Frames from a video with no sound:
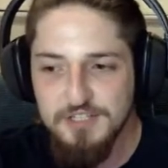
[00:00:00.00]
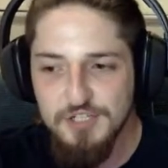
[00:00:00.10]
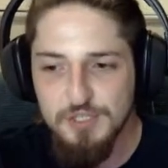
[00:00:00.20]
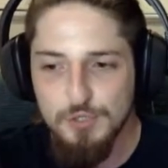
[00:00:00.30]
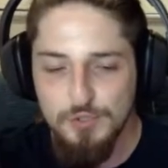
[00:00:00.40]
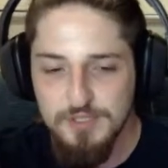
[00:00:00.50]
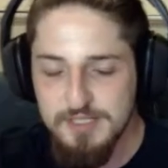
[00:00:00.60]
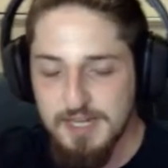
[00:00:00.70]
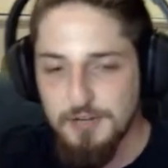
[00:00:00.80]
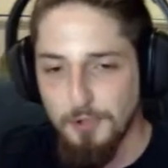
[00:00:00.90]
it's just a good
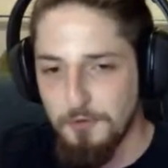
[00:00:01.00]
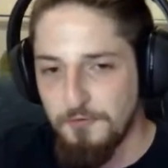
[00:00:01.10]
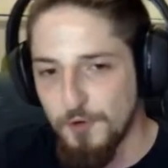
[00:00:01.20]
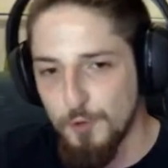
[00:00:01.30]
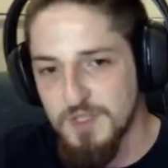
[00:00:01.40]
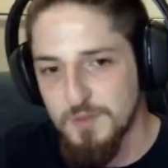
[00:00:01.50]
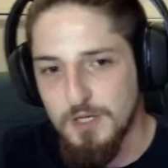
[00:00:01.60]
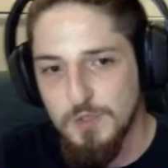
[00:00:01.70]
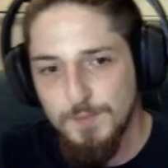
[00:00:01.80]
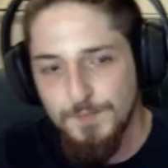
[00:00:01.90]
standalone film as
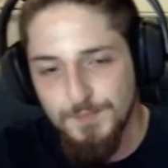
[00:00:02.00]
well.